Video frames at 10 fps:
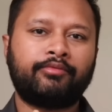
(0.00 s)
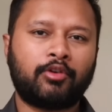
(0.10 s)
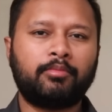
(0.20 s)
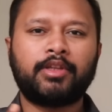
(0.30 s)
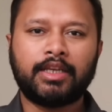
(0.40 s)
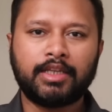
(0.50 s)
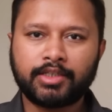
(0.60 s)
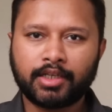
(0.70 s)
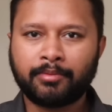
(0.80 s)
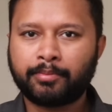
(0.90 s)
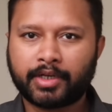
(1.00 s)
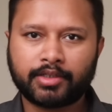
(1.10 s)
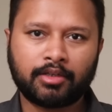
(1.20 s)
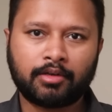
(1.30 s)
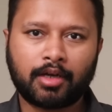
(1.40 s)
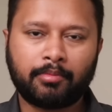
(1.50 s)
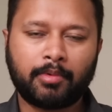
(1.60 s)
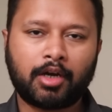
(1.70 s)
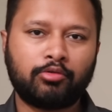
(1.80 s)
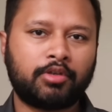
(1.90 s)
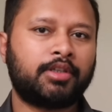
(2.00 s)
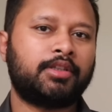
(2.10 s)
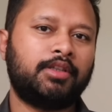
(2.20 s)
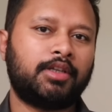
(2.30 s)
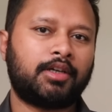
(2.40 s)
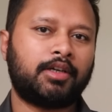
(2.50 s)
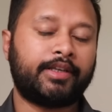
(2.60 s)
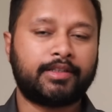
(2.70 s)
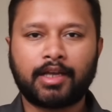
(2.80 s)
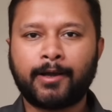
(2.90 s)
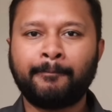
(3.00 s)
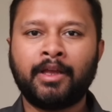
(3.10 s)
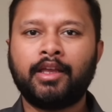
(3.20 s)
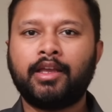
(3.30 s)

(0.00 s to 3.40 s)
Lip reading: from the initial impression about the exam,